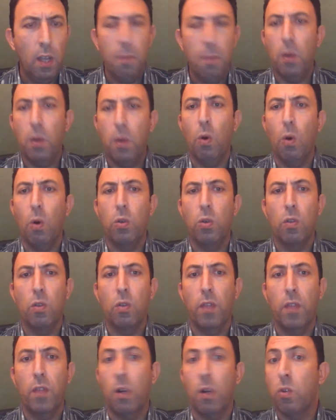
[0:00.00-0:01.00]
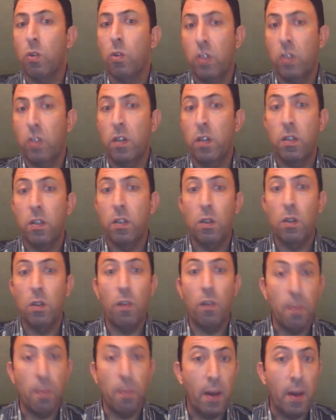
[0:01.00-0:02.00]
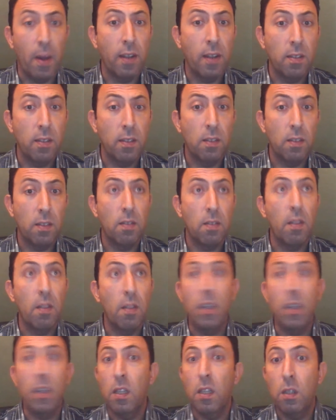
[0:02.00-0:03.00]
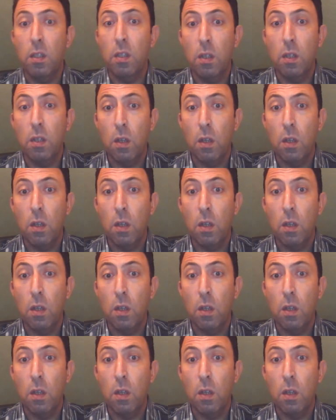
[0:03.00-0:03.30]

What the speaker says: Because of the concerns of the parents, the need